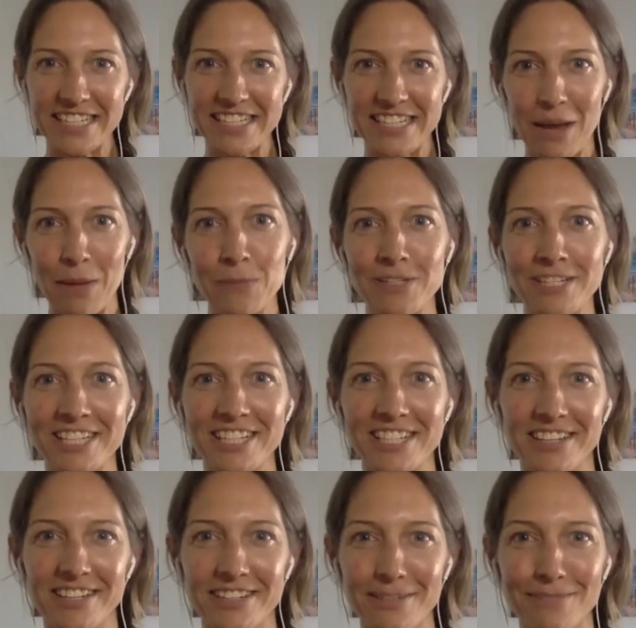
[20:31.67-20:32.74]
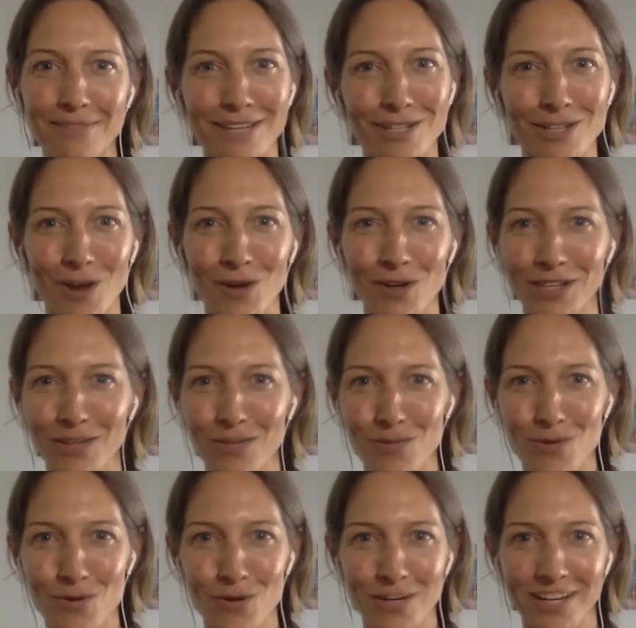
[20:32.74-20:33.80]
tempted to dip their toe in the
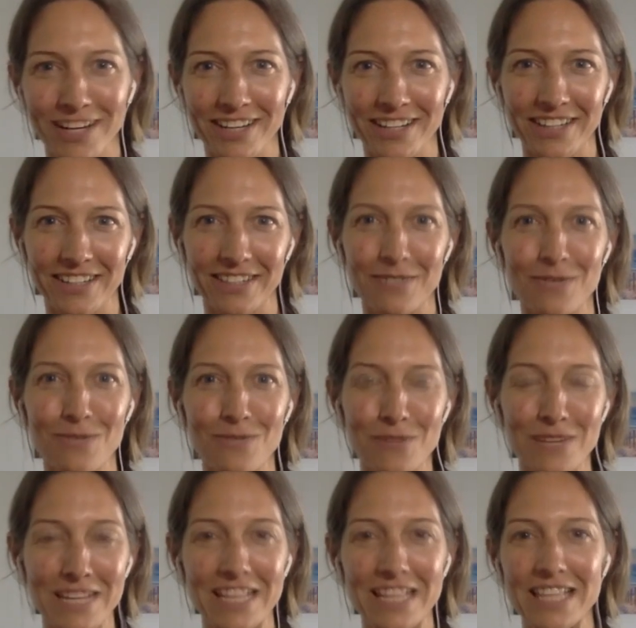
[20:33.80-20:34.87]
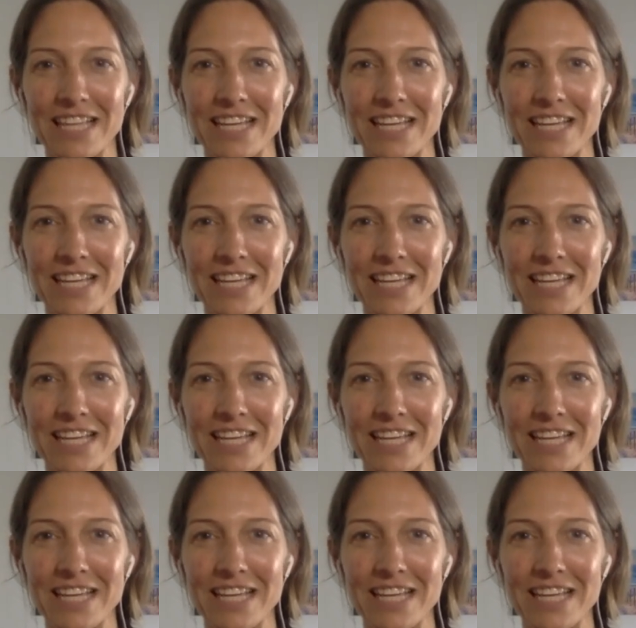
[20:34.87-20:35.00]
water with,